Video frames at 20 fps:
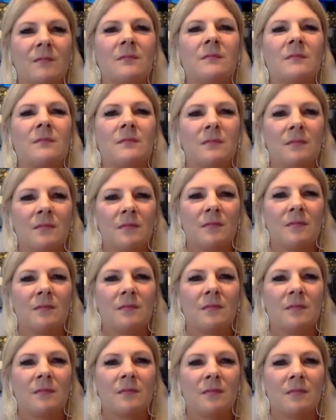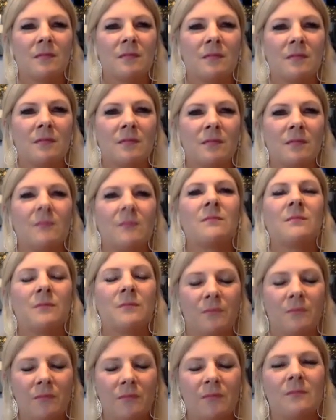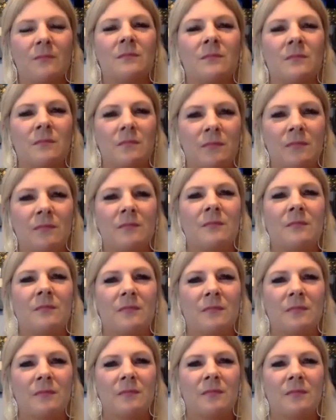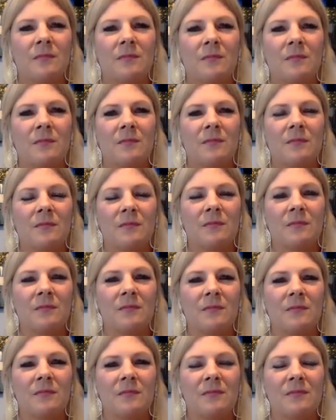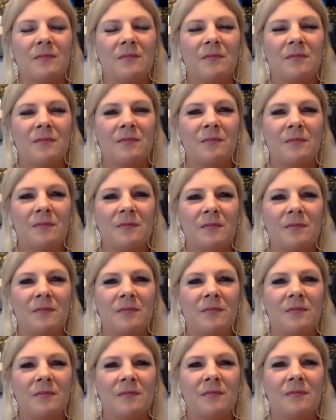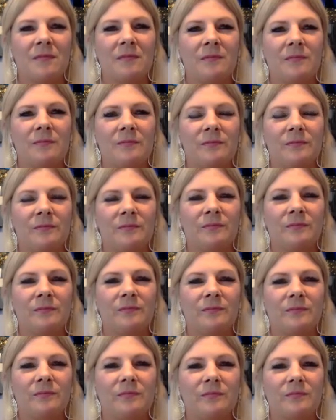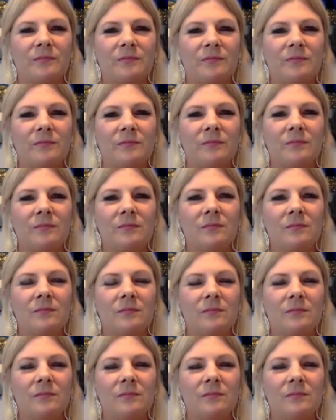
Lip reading: The person shown says nothing.